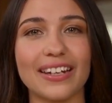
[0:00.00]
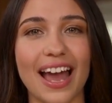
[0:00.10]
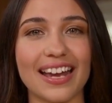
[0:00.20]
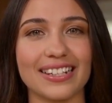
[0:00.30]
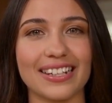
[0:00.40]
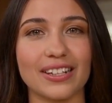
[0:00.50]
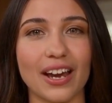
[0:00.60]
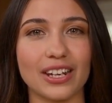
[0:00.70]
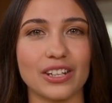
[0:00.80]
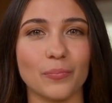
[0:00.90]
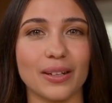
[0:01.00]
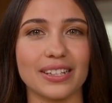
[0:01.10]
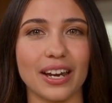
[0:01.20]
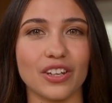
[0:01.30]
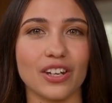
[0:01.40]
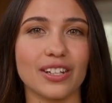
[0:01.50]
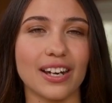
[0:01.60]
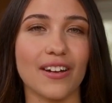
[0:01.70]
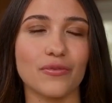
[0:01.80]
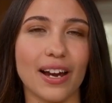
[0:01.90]
Next is
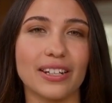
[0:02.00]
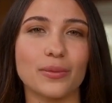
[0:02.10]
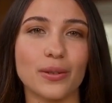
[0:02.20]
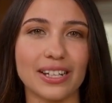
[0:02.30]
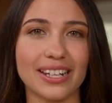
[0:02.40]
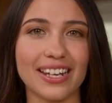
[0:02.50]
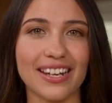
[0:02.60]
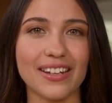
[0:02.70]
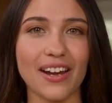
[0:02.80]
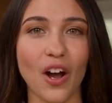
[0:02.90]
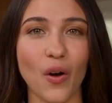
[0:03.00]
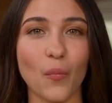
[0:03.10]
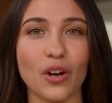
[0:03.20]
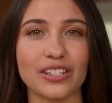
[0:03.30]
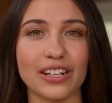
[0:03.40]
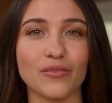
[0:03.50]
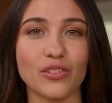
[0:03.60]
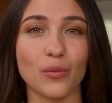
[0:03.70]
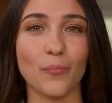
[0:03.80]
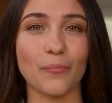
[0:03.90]
customization and flexibility. Wix gives you a